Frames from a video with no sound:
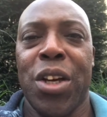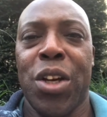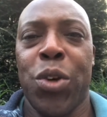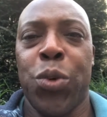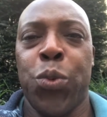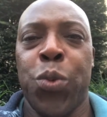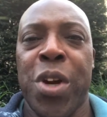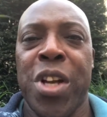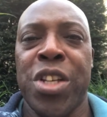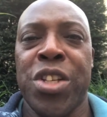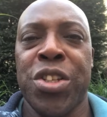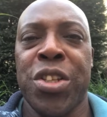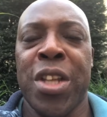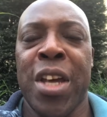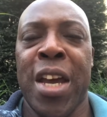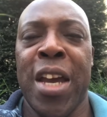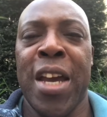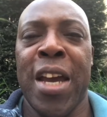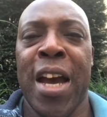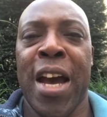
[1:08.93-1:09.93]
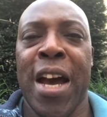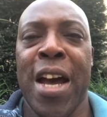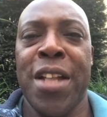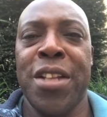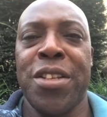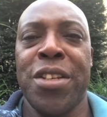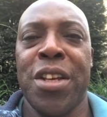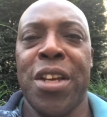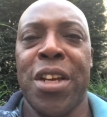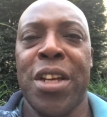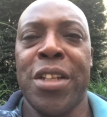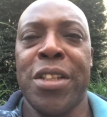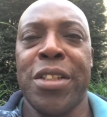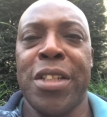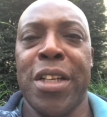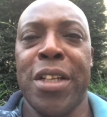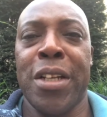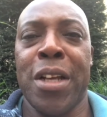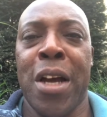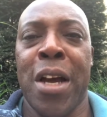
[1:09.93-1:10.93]
which they had
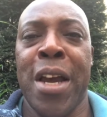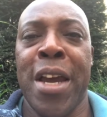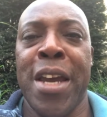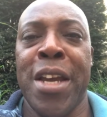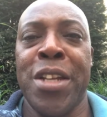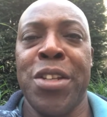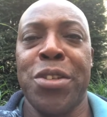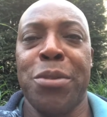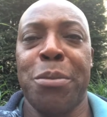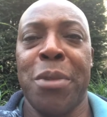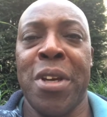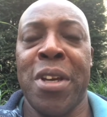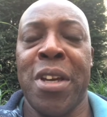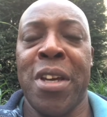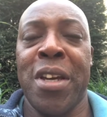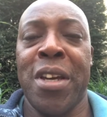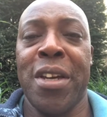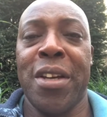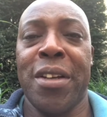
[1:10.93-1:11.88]
denied me